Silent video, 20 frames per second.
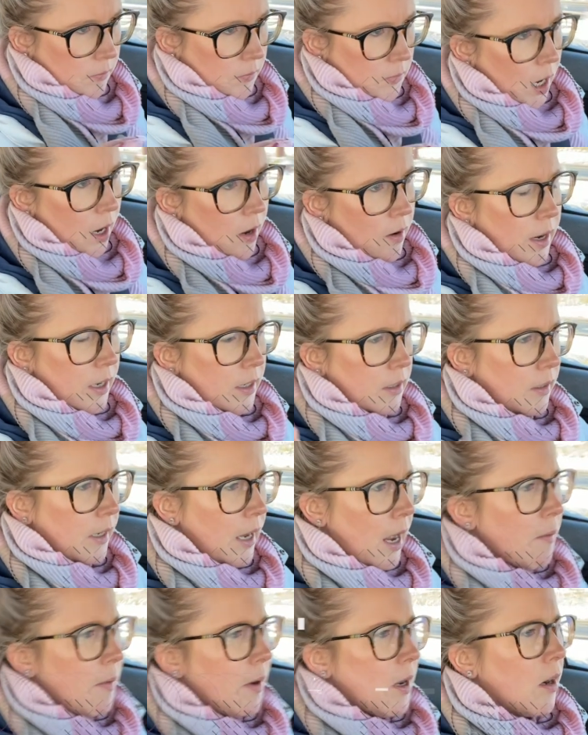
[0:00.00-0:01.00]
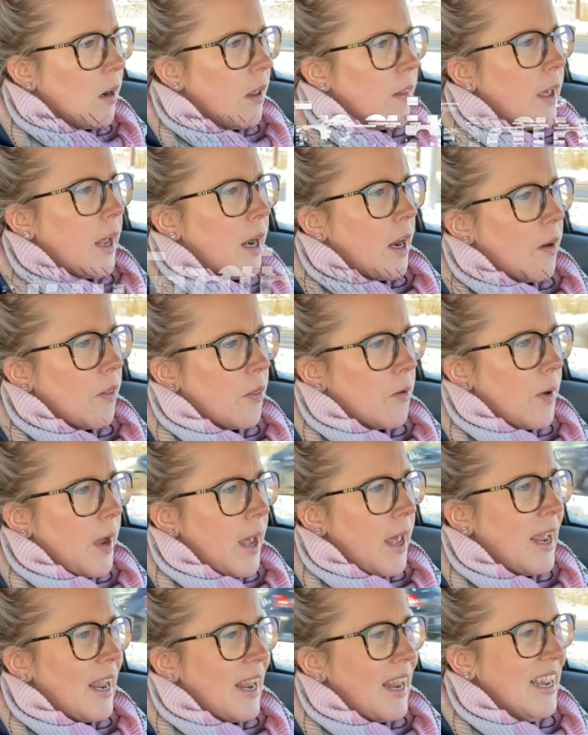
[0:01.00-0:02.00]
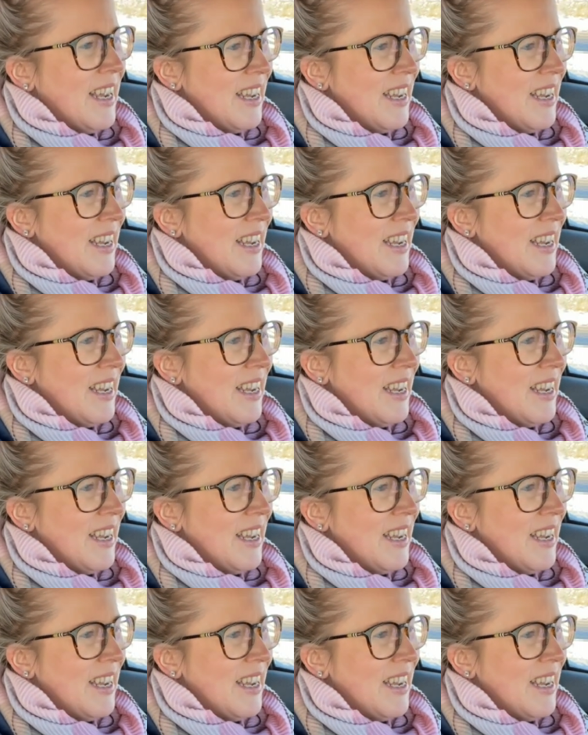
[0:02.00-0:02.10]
All right, now we got all that out of the way.